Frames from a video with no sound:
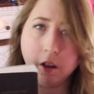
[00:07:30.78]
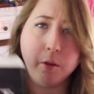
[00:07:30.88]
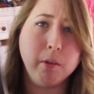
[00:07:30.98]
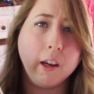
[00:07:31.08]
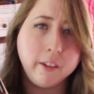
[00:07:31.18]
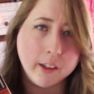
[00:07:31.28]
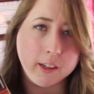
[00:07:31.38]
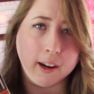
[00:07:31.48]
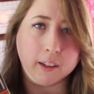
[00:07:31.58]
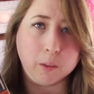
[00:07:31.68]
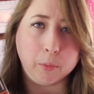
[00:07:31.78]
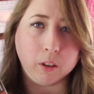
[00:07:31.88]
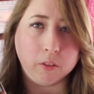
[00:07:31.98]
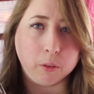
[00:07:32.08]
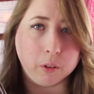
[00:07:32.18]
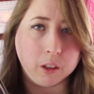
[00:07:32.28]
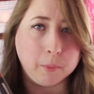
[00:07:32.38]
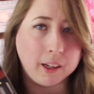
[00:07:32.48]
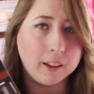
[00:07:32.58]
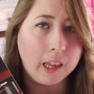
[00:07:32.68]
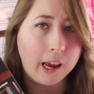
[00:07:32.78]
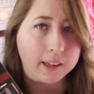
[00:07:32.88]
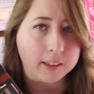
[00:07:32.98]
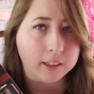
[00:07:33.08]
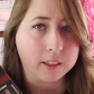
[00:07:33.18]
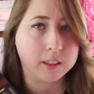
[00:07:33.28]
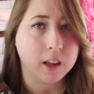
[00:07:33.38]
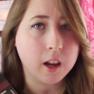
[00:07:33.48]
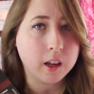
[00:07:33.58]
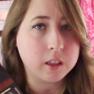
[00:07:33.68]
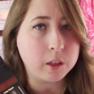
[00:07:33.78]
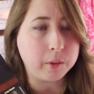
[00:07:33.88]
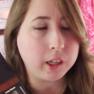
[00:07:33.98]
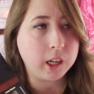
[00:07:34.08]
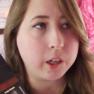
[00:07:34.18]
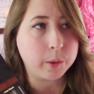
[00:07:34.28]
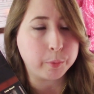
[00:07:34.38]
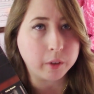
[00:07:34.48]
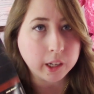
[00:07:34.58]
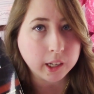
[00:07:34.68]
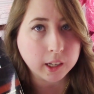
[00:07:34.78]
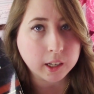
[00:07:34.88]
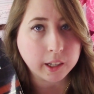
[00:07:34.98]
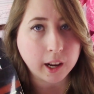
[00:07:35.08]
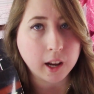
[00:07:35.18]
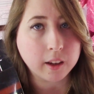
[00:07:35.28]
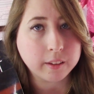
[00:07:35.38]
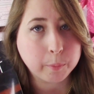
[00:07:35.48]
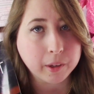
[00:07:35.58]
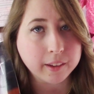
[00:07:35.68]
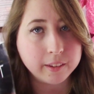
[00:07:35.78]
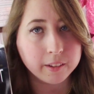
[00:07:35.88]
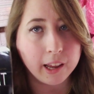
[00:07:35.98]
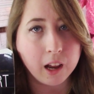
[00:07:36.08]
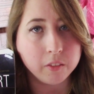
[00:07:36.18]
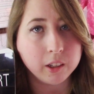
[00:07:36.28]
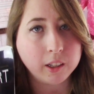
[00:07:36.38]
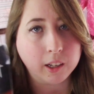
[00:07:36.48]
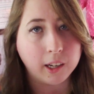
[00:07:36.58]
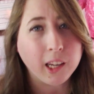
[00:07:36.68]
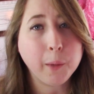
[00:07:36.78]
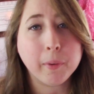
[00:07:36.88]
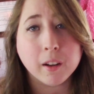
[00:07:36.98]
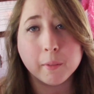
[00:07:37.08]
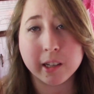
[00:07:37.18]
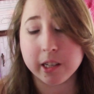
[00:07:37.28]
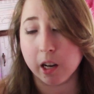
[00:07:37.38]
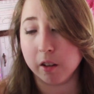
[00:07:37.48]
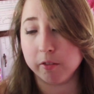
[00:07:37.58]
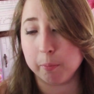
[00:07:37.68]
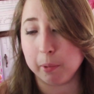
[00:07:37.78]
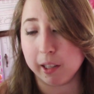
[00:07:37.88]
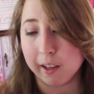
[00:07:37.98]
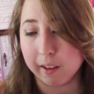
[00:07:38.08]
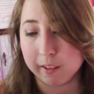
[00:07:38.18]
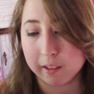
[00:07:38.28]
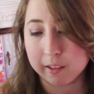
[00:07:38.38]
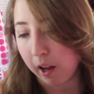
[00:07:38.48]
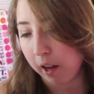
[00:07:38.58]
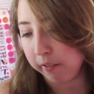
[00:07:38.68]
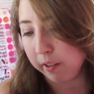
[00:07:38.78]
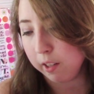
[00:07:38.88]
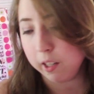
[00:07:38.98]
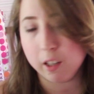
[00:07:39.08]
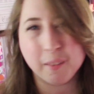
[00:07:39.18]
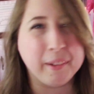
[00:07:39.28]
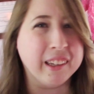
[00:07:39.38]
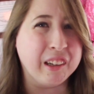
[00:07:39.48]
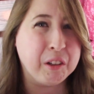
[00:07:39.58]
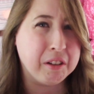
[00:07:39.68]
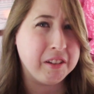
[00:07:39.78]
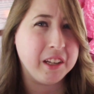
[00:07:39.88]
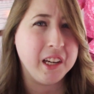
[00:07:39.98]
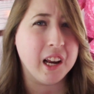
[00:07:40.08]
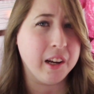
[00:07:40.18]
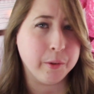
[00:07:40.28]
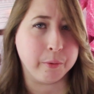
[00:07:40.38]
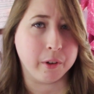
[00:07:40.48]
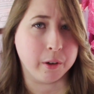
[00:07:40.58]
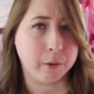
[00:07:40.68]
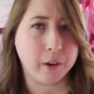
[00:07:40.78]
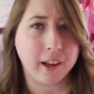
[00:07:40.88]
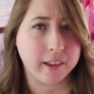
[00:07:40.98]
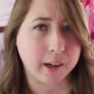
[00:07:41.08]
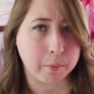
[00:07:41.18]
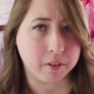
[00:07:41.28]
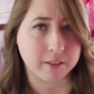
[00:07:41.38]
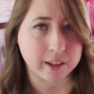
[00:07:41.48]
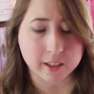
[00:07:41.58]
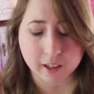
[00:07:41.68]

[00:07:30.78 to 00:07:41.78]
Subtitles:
This was actually a textbook for one of my classes that we didn't end up reading in class, but I still have it and I keep it on my shelf because I feel like it could be interesting. I don't know. I like movies.